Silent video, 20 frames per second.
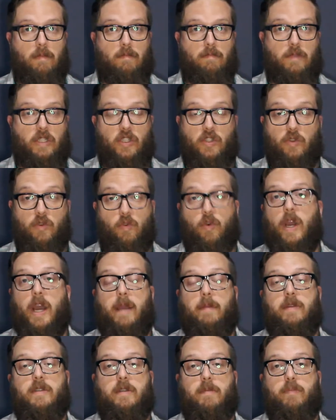
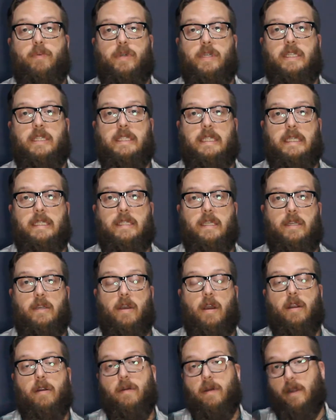described as a pretty decent
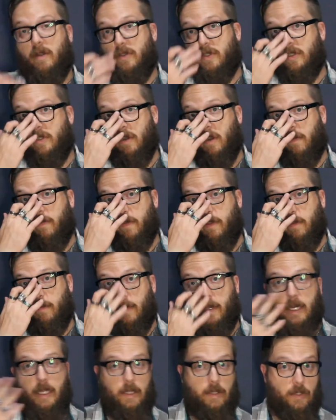knock-around cigar for the
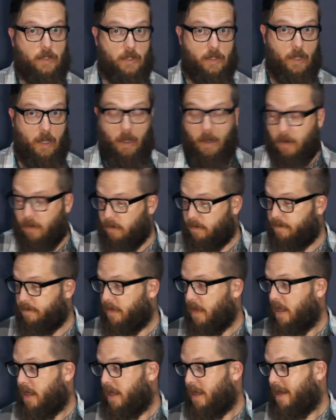money. So,
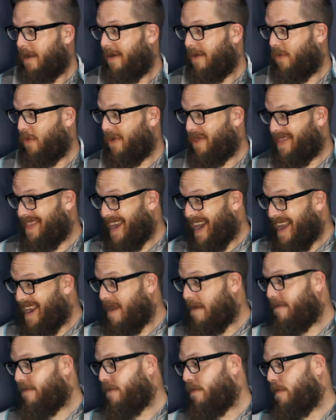with that
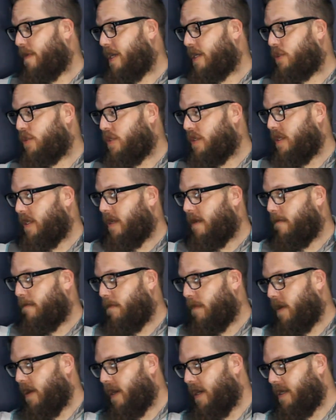information in
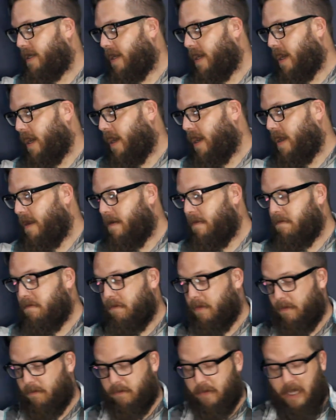mind, I
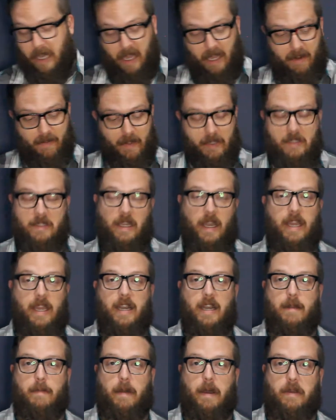am kind of
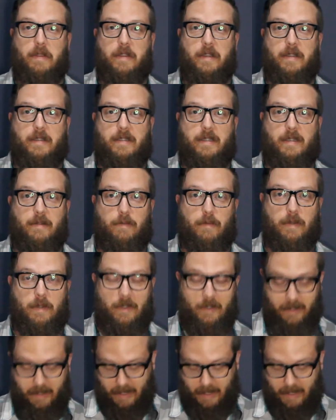excited about this. It was